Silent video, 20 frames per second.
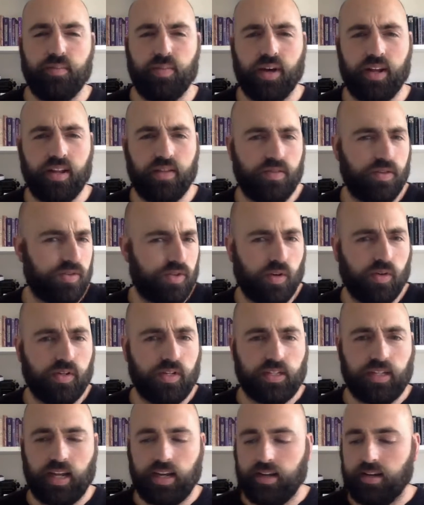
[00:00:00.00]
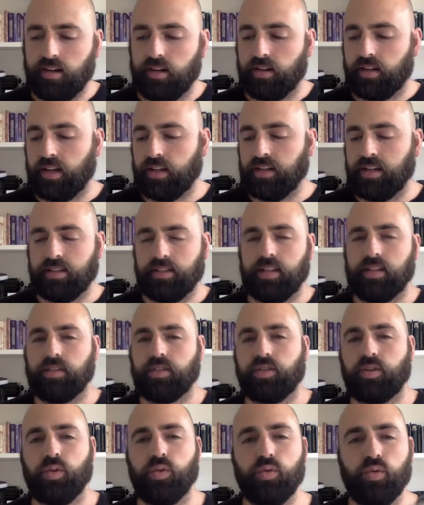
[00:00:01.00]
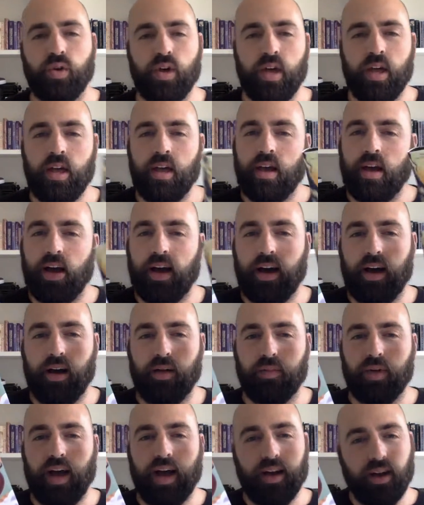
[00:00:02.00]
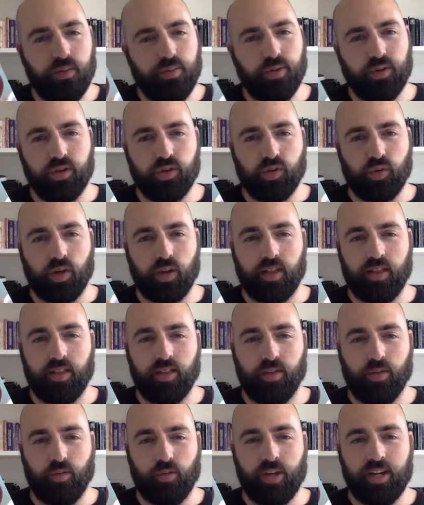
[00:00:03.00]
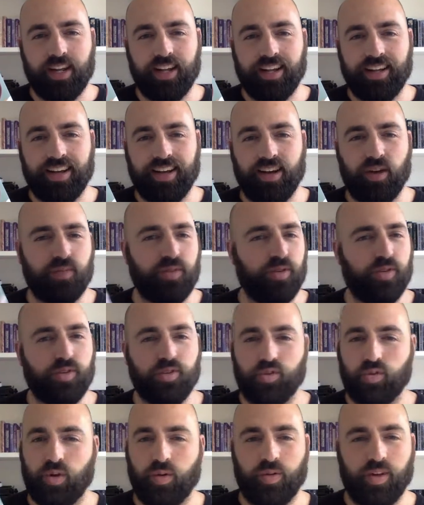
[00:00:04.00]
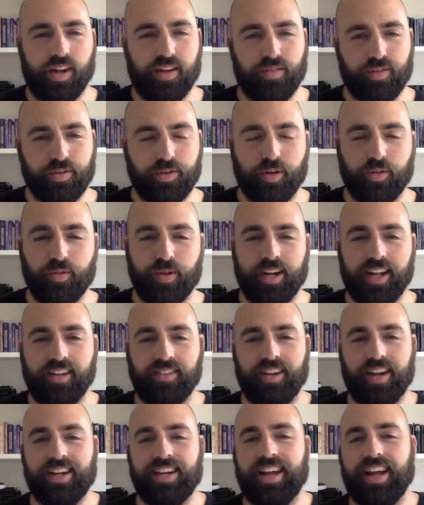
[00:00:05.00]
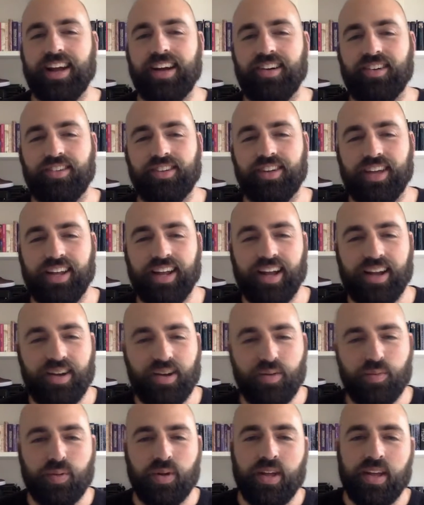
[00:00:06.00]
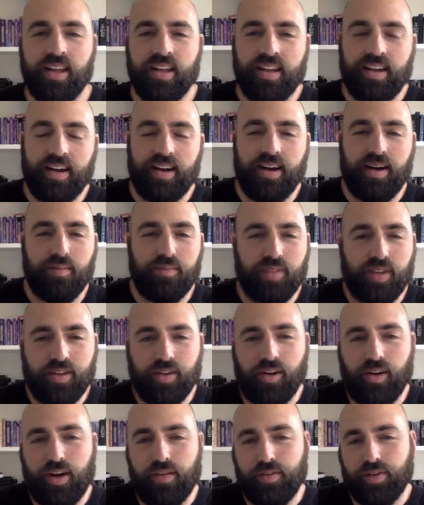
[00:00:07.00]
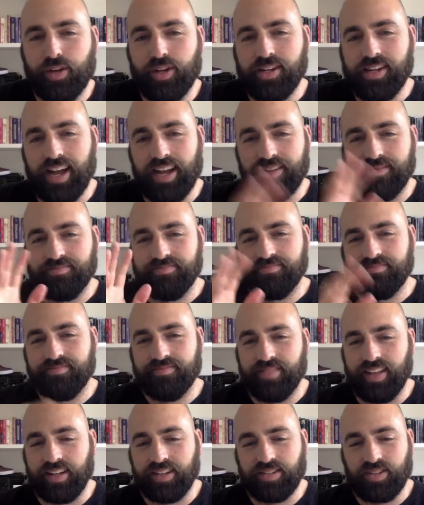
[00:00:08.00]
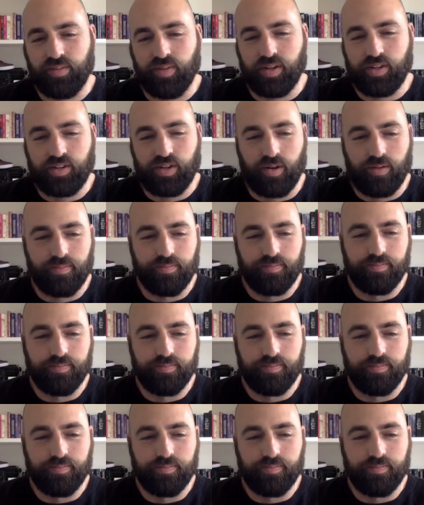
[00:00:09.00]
But if you don't decide to enter a contest, that's cool. I hope you enjoy the reading. I hope you enjoy whatever you're reading right now. And I hope that y'all have a good night. Thanks so much, y'all.